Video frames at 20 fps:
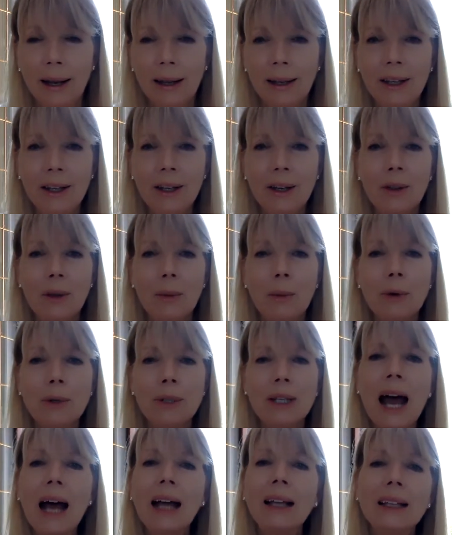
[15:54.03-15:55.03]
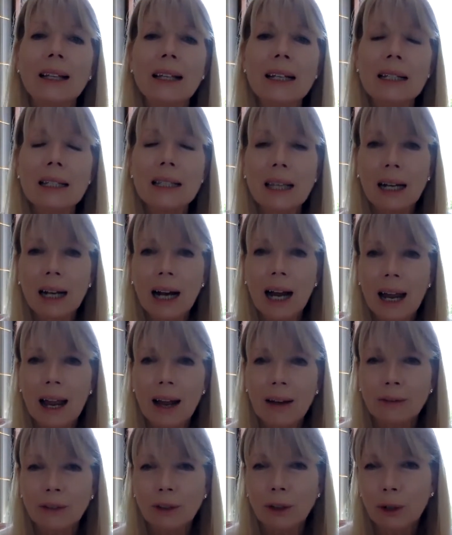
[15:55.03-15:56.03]
the modalities that I
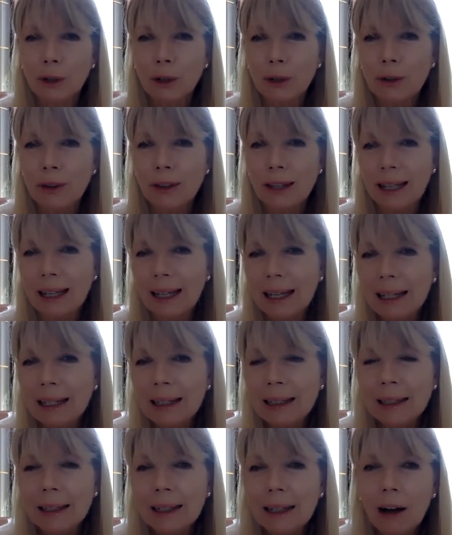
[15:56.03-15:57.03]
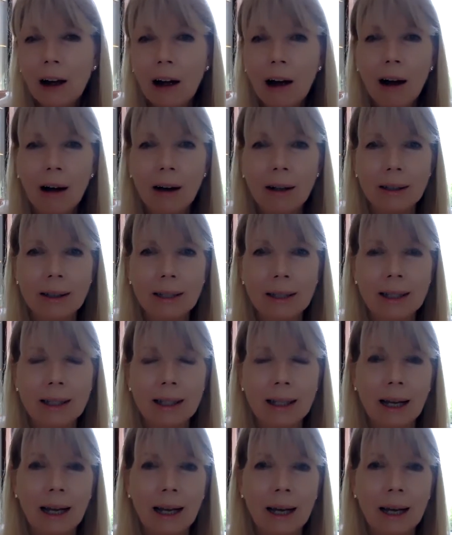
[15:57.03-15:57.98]
have learned, the healing arts,